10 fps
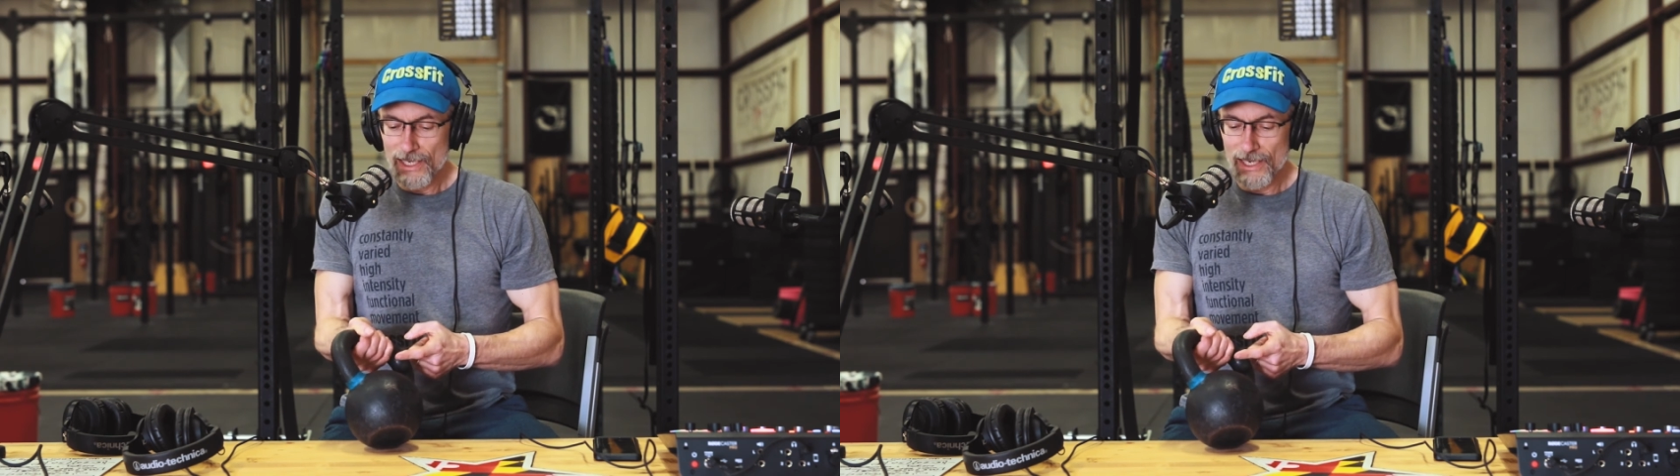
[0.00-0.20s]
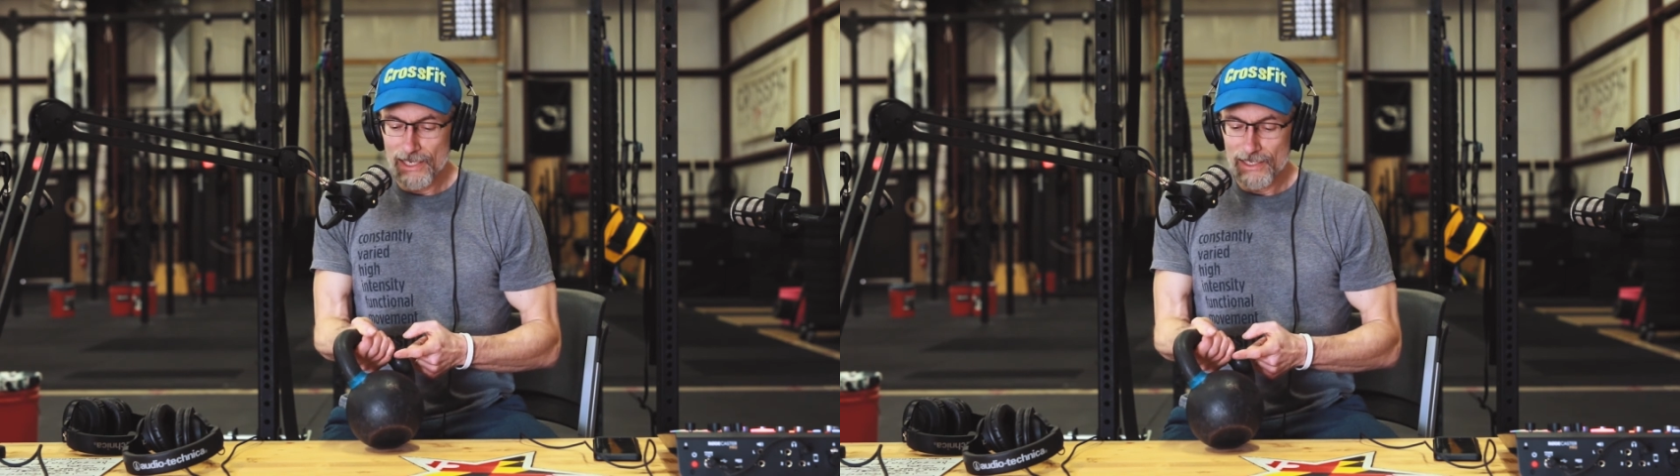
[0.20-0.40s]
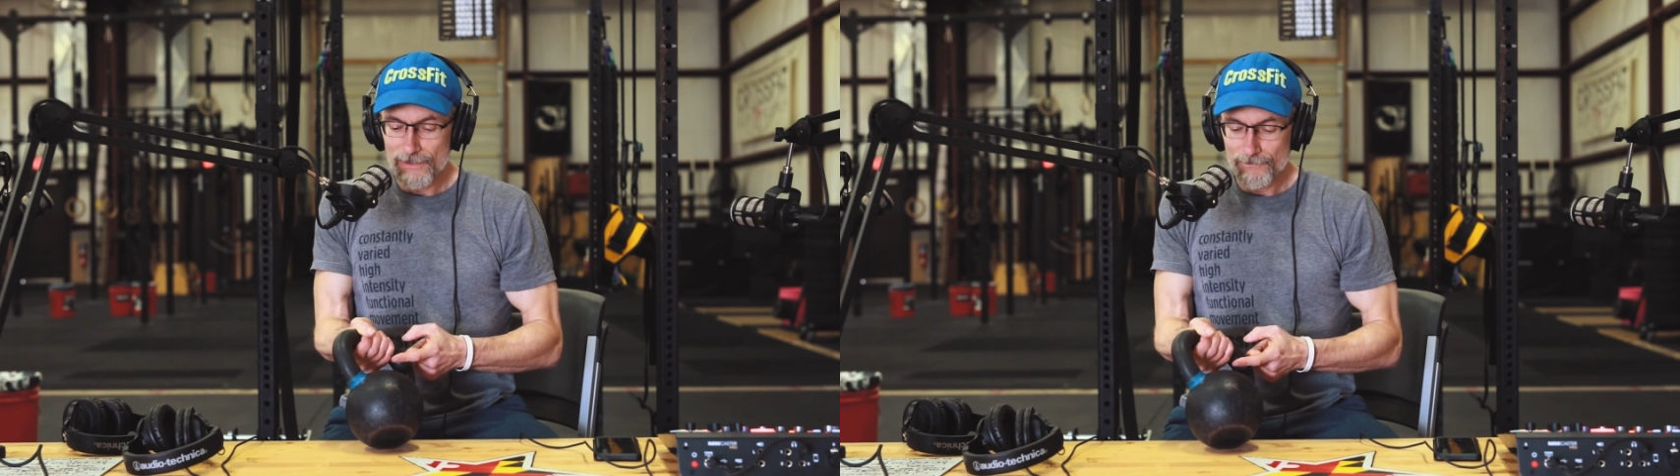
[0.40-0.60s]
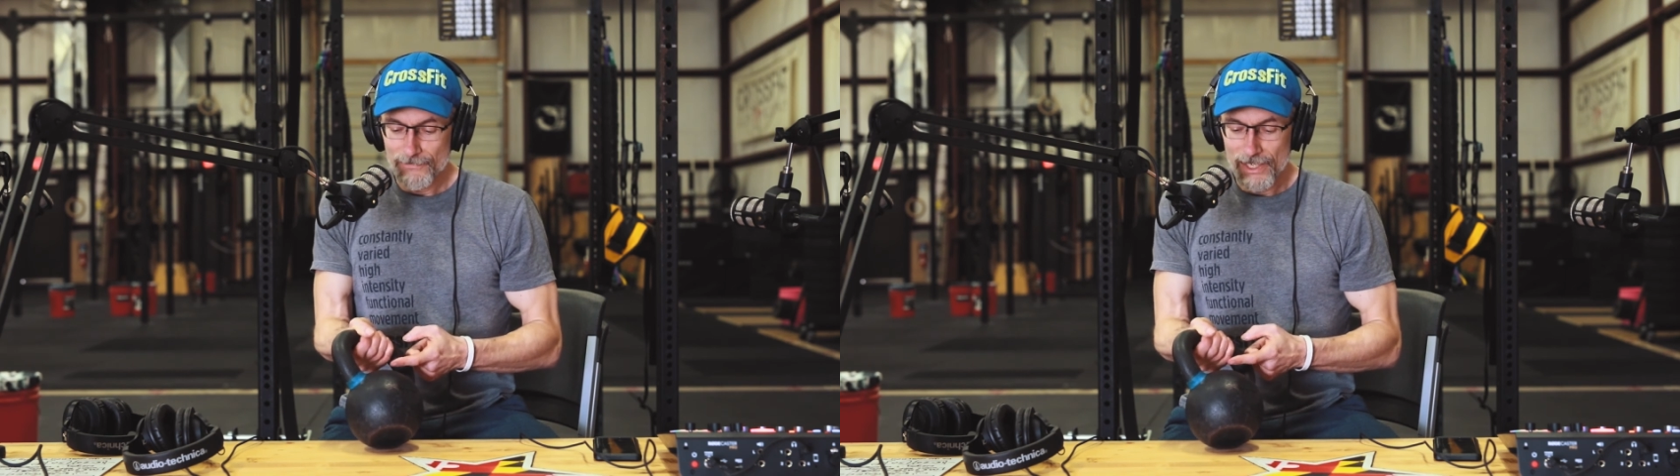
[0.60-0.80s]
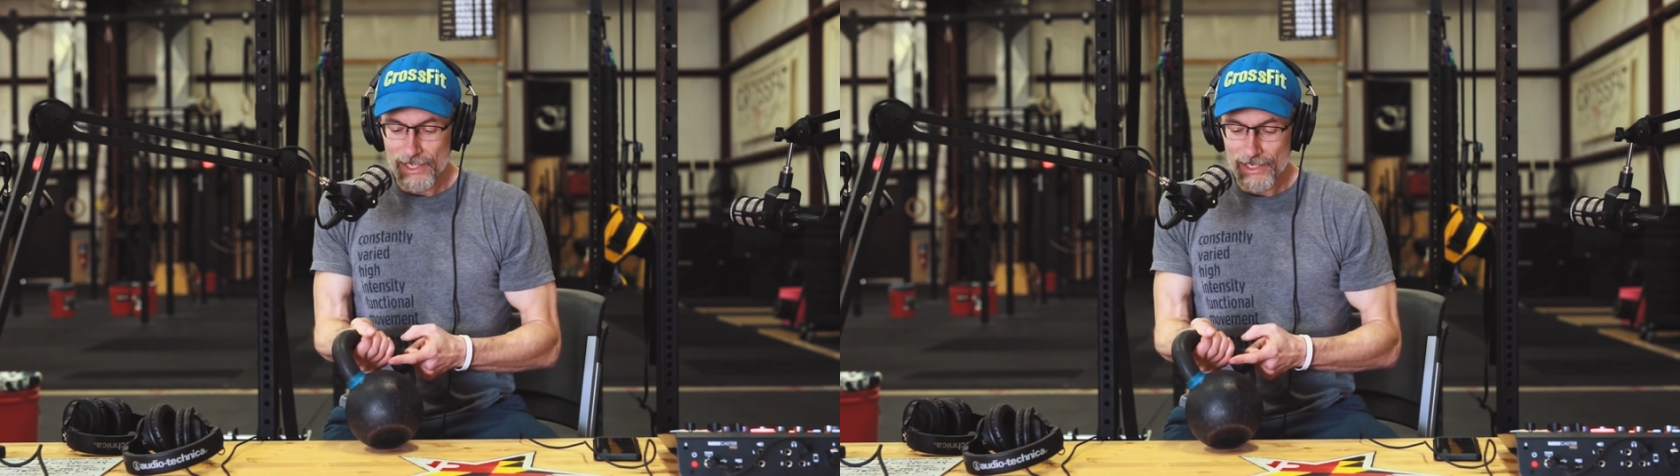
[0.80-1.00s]

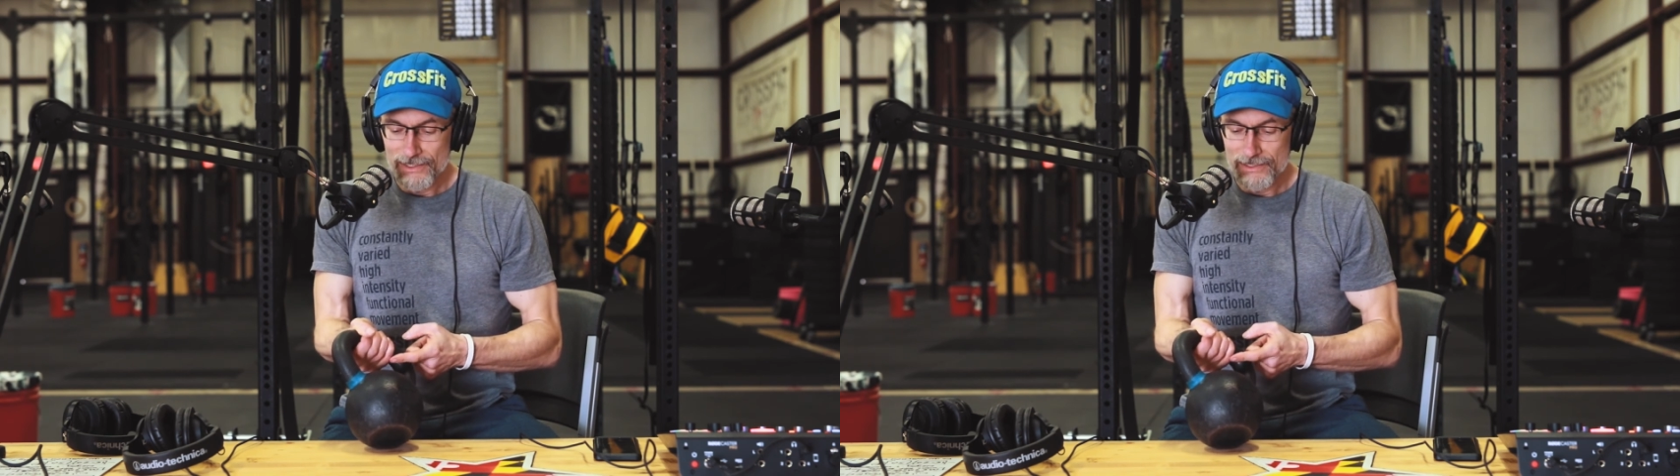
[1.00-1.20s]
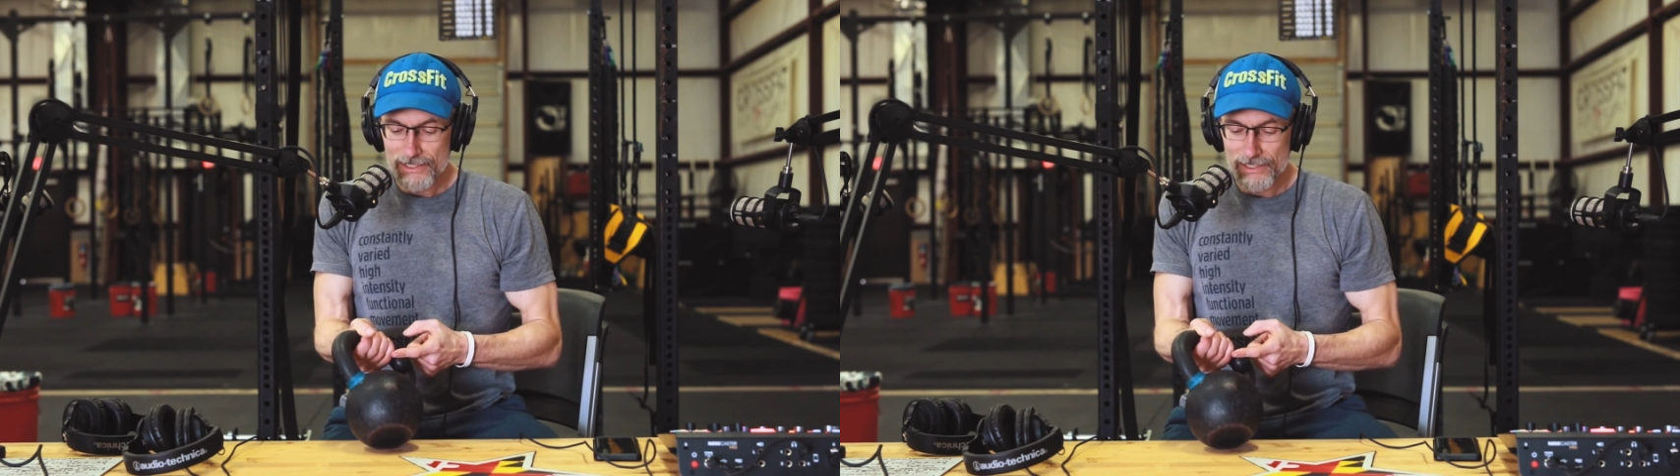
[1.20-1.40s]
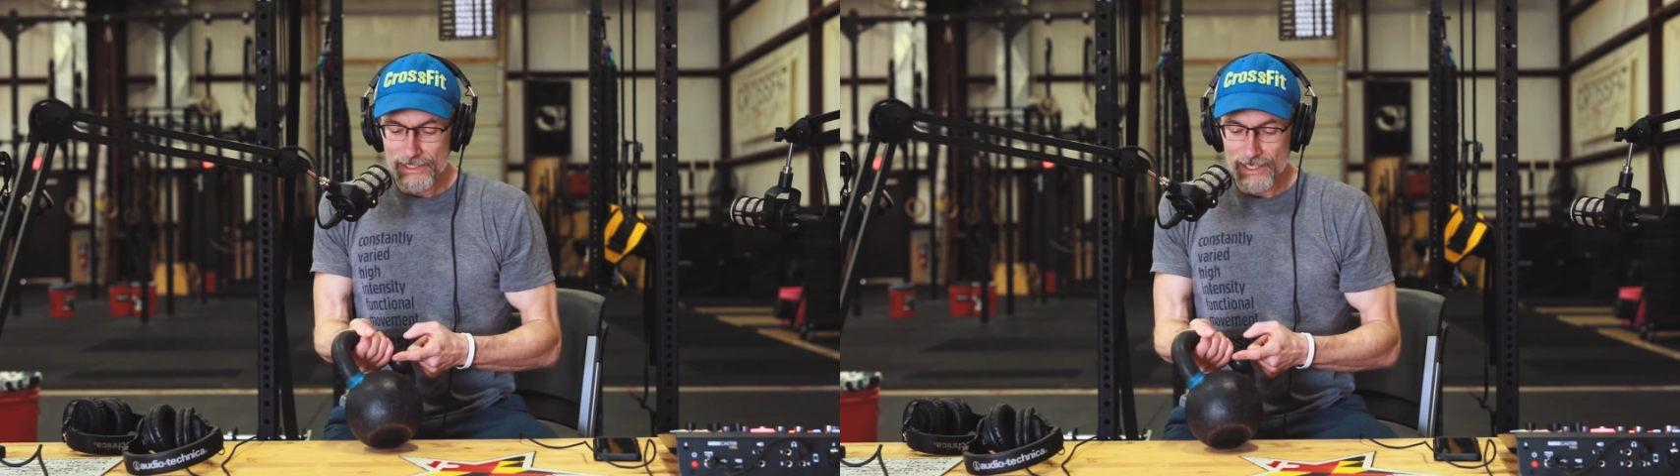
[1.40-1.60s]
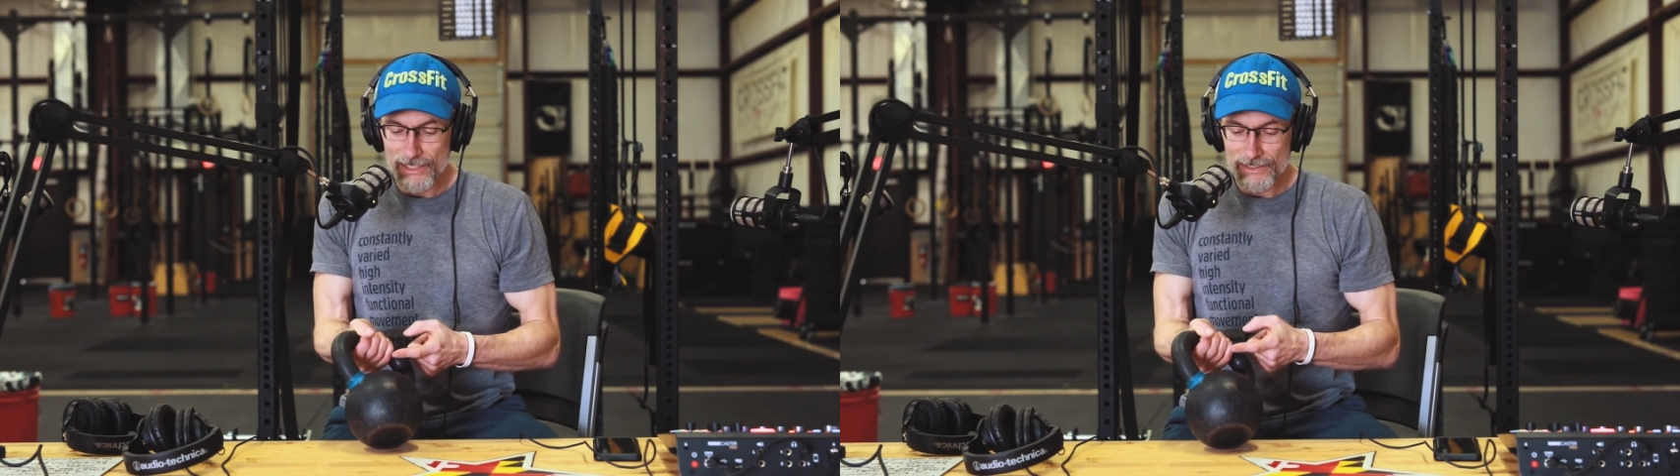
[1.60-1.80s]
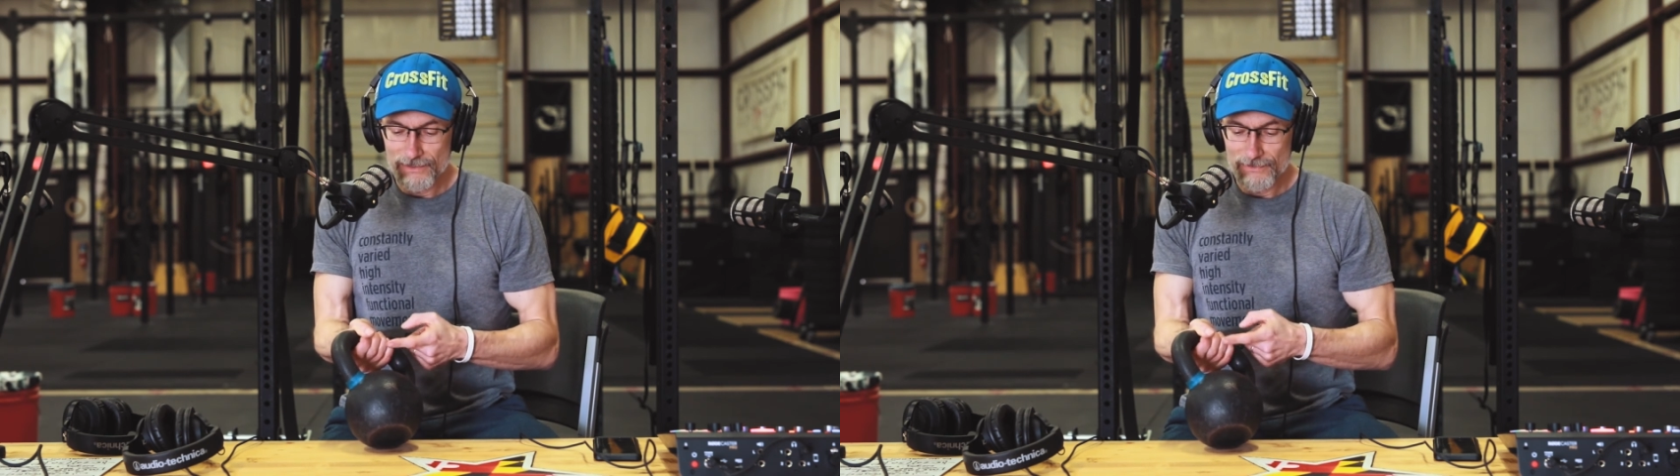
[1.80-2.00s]
Um, and
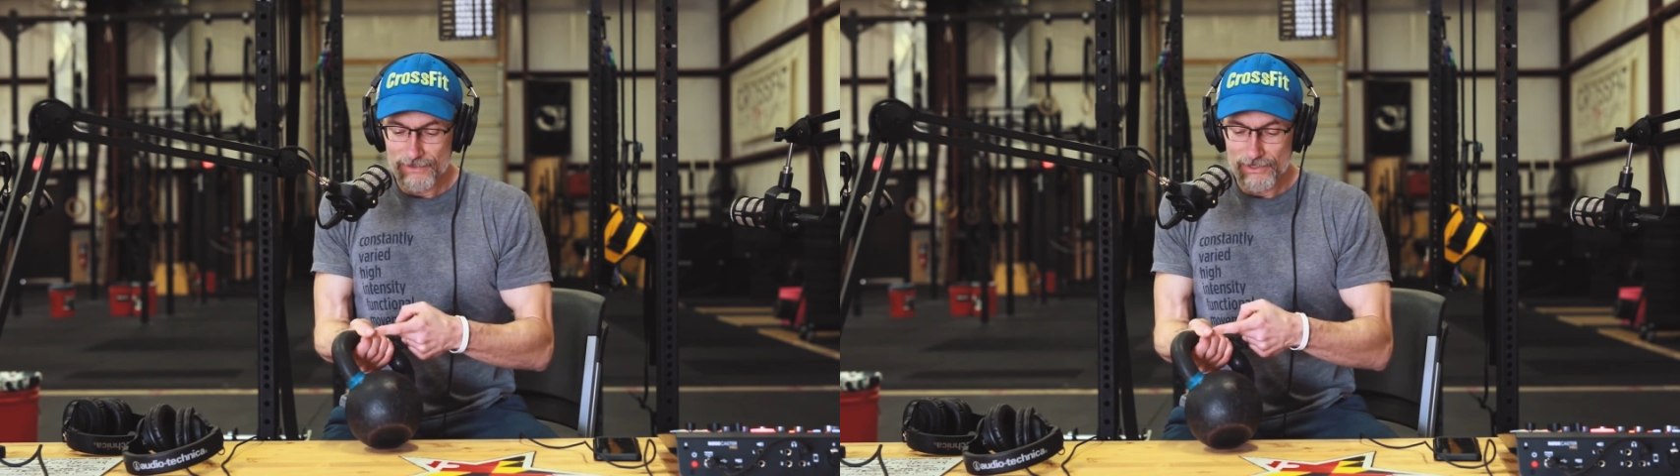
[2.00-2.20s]
uh,